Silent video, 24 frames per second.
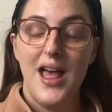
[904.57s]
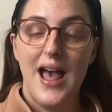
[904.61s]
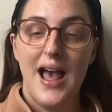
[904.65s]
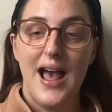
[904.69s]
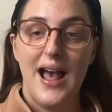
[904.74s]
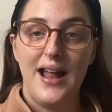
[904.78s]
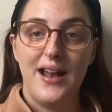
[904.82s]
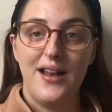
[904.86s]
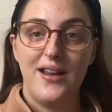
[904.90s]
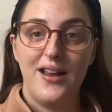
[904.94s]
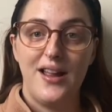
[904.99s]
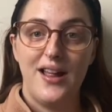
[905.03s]

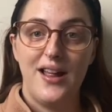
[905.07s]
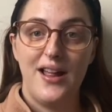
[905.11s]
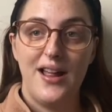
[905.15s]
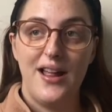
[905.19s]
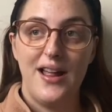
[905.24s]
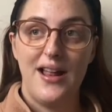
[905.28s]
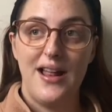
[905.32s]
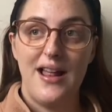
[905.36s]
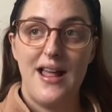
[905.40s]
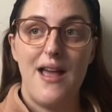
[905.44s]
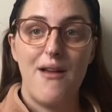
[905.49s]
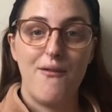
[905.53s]
and
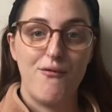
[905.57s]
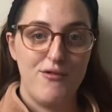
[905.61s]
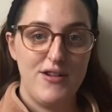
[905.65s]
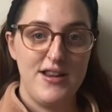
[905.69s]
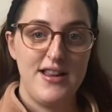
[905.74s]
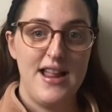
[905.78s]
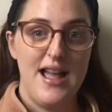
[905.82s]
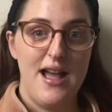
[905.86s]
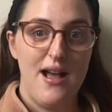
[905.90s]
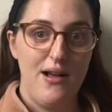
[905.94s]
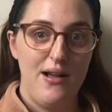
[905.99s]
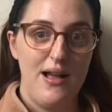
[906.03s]
every
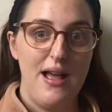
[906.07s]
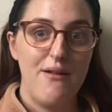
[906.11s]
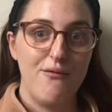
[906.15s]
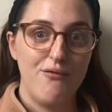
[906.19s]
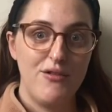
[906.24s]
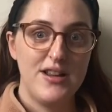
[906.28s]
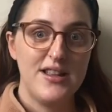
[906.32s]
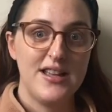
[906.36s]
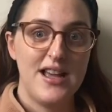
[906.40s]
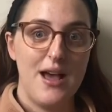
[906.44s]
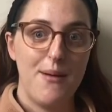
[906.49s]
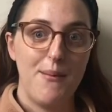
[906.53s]

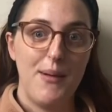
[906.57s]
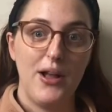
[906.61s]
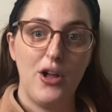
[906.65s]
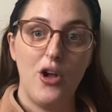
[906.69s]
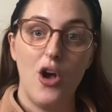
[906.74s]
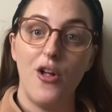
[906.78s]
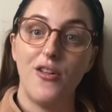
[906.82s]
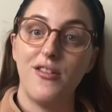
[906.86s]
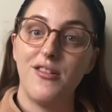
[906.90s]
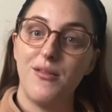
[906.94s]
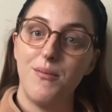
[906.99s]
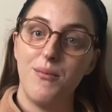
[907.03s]
time I
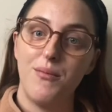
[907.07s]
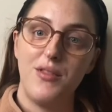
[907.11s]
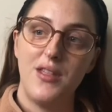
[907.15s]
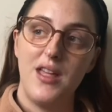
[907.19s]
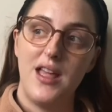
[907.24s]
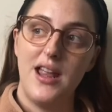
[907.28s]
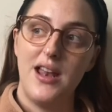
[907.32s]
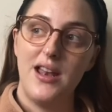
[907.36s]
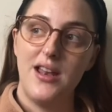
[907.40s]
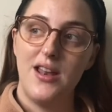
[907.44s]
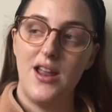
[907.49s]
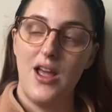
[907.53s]
got
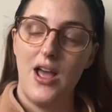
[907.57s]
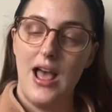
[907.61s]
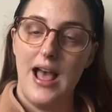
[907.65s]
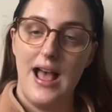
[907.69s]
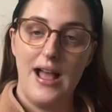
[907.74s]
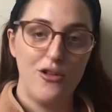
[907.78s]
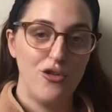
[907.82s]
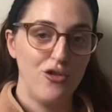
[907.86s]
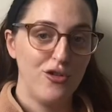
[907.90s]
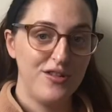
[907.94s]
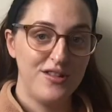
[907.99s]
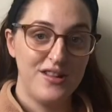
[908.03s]
something
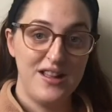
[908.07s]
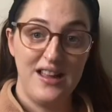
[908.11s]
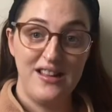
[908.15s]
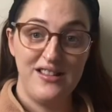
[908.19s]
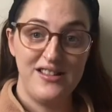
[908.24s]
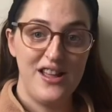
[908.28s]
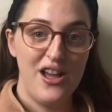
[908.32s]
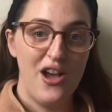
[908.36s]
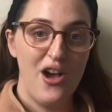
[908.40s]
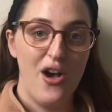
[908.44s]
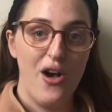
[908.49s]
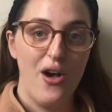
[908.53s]
I just
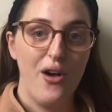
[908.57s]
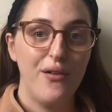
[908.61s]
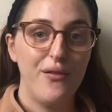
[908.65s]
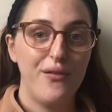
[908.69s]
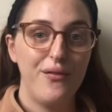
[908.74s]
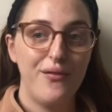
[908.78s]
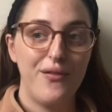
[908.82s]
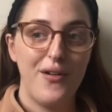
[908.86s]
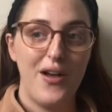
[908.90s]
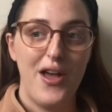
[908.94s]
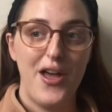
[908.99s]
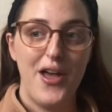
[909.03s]
ticked it
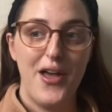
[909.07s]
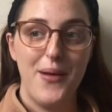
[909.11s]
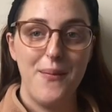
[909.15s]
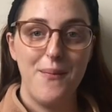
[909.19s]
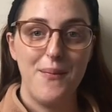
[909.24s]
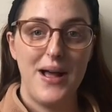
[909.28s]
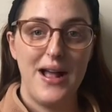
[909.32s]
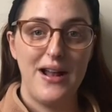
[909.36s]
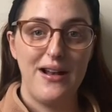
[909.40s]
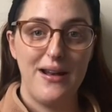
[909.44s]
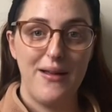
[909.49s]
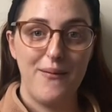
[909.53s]
off,
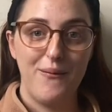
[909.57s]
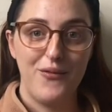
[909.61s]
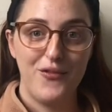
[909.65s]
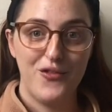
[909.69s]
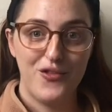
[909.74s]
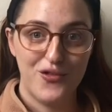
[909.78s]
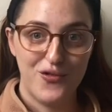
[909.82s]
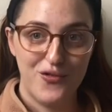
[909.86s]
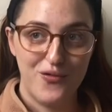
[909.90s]
and I've